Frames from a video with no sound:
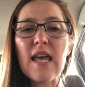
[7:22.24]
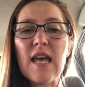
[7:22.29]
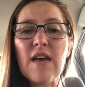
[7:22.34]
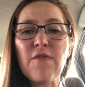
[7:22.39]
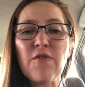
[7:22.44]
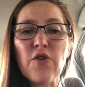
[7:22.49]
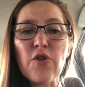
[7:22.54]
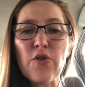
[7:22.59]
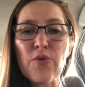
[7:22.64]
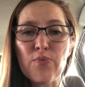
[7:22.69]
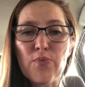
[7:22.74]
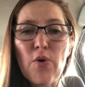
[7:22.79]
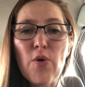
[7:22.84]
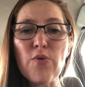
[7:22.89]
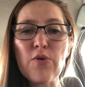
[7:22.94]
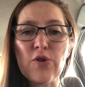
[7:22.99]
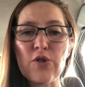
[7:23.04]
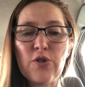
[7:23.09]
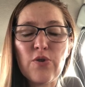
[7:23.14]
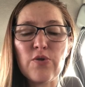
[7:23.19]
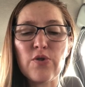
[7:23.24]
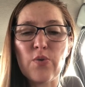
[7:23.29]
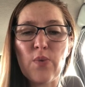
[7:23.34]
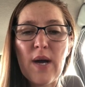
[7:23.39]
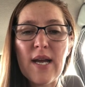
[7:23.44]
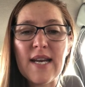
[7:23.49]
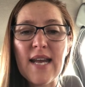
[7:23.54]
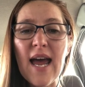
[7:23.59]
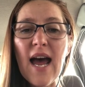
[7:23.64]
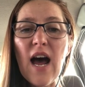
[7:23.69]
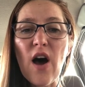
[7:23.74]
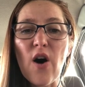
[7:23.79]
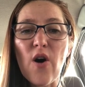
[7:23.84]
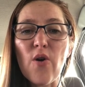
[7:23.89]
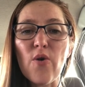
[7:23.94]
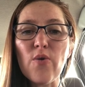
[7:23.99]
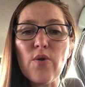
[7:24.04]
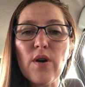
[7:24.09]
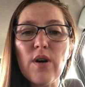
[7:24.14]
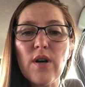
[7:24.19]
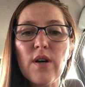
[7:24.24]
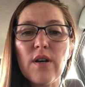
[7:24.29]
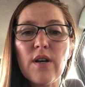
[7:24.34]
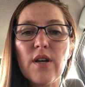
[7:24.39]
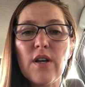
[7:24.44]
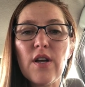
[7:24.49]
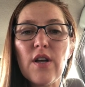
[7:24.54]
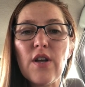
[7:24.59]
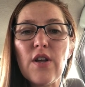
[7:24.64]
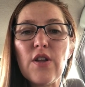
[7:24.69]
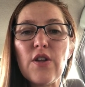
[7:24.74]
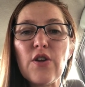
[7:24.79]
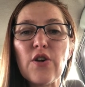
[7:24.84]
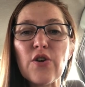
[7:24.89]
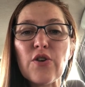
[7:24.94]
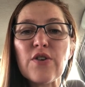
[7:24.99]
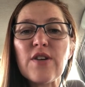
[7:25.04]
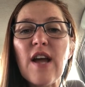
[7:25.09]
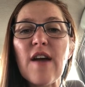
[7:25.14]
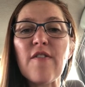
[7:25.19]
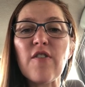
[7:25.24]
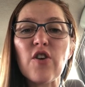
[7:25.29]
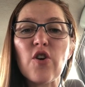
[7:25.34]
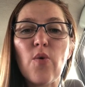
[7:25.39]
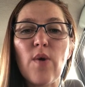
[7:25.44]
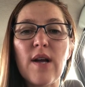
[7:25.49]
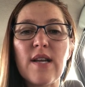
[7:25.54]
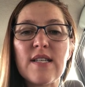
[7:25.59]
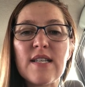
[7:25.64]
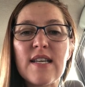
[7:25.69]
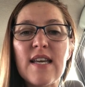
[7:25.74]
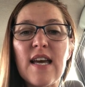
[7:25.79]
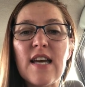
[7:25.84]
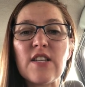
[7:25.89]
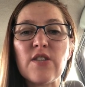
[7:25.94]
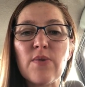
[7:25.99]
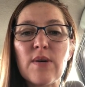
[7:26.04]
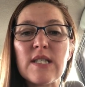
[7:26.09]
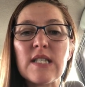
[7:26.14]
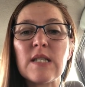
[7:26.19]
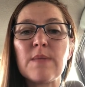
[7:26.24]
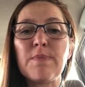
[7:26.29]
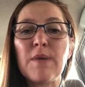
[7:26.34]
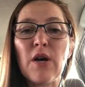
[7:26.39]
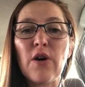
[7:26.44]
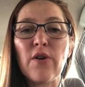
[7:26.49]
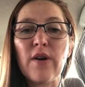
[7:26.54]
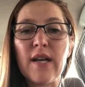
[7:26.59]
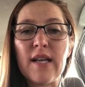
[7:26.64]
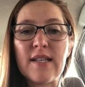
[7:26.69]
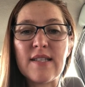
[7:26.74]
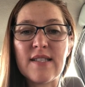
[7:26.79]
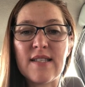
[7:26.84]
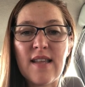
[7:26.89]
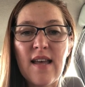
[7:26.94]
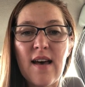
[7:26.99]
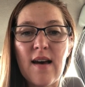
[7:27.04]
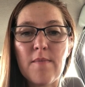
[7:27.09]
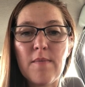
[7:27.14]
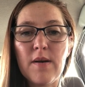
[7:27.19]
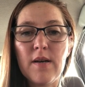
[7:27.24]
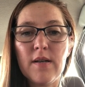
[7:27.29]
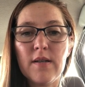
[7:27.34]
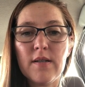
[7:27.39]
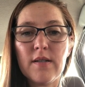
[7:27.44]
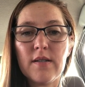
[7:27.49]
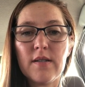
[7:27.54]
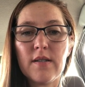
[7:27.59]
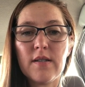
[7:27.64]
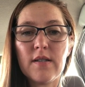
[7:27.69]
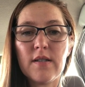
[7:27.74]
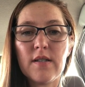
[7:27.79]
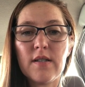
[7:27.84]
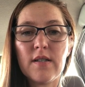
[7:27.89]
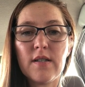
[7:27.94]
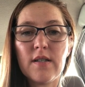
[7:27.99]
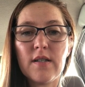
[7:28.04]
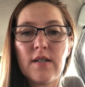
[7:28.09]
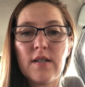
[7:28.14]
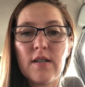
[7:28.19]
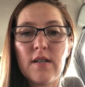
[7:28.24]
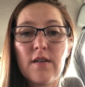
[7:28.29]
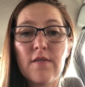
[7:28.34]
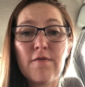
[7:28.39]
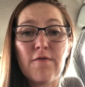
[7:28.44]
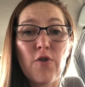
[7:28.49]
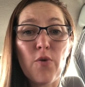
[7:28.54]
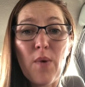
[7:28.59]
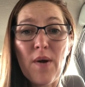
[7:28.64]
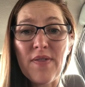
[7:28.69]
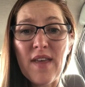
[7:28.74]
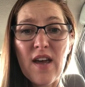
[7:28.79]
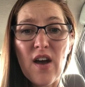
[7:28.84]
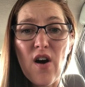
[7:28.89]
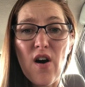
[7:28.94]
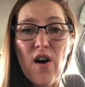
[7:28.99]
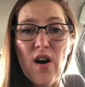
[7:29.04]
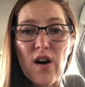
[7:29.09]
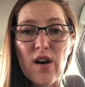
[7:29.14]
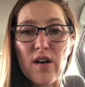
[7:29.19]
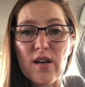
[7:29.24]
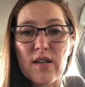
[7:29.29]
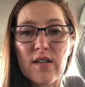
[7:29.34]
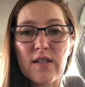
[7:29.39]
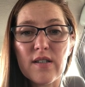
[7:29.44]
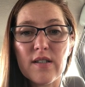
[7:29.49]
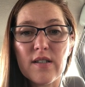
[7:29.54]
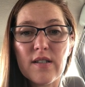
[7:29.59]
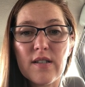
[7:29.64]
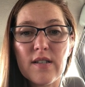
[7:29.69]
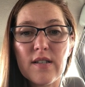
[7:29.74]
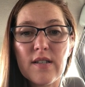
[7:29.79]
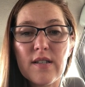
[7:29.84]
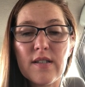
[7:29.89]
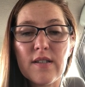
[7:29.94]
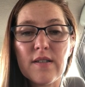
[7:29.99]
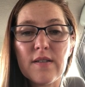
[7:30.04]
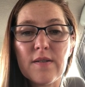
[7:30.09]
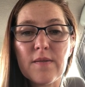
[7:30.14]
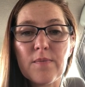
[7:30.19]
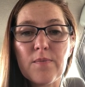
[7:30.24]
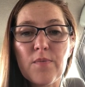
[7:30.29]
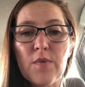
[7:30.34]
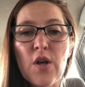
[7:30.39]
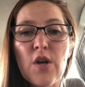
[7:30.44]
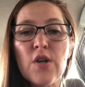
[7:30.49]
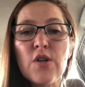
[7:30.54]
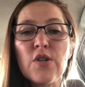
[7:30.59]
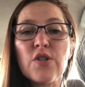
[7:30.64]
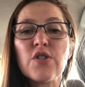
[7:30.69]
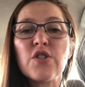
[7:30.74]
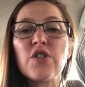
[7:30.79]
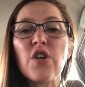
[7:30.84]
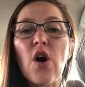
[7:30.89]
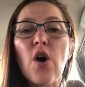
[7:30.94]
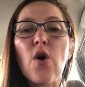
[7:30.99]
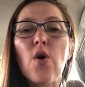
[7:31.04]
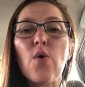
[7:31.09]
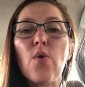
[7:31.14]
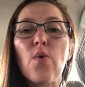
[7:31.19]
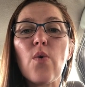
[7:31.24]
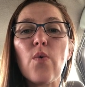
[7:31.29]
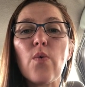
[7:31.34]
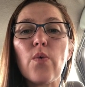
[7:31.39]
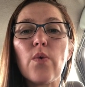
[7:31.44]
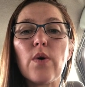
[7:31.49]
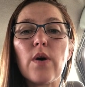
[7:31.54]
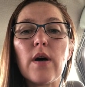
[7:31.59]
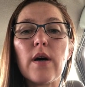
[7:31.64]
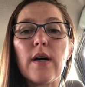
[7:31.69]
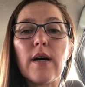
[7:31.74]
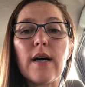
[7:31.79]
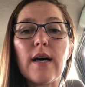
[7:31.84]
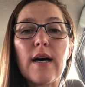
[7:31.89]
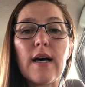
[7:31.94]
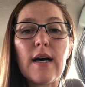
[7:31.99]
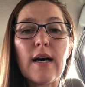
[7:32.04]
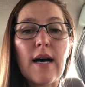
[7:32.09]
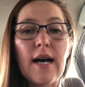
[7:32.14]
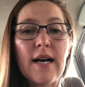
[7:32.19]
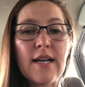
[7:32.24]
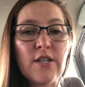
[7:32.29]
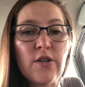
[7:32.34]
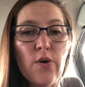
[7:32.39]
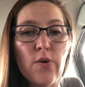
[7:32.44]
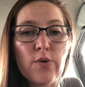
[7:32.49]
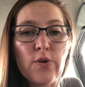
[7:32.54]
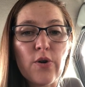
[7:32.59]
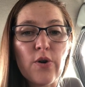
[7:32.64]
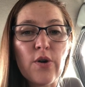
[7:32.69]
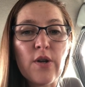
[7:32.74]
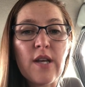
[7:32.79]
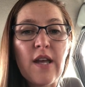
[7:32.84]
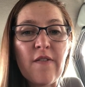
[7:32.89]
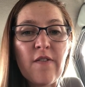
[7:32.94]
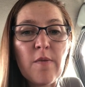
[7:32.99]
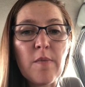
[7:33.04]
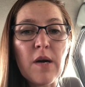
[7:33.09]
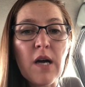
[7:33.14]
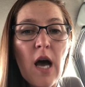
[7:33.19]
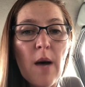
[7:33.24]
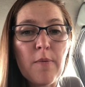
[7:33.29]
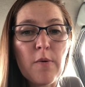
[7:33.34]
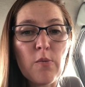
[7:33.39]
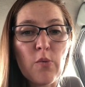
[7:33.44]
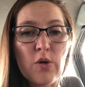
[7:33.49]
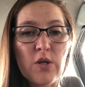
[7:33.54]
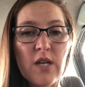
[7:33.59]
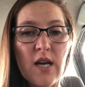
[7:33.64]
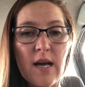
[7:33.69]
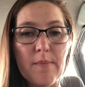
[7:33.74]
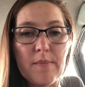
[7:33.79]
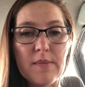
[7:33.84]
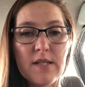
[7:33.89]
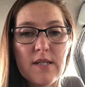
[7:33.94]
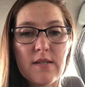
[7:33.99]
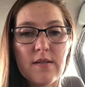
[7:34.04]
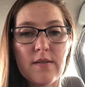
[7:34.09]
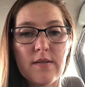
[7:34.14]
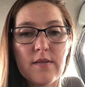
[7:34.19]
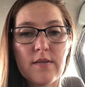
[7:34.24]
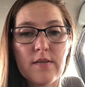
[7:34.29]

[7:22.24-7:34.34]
if you throw the shoes away now, you're never going to get to experience them for what they are. So I told her, give them a couple more times.